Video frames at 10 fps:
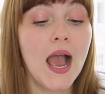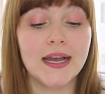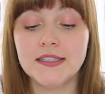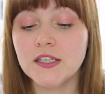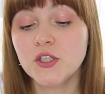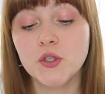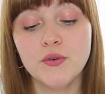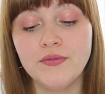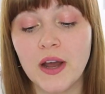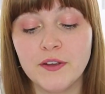I did
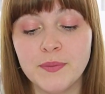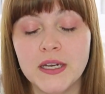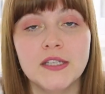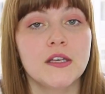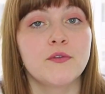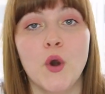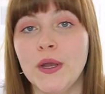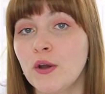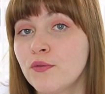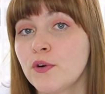do 5 minutes of
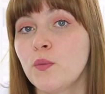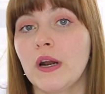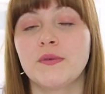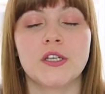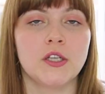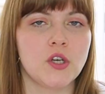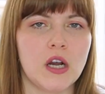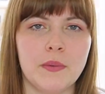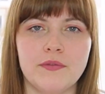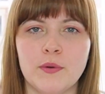going over what I was going to
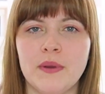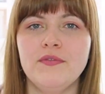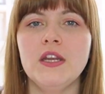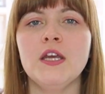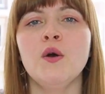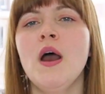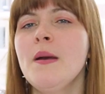talk about for my video,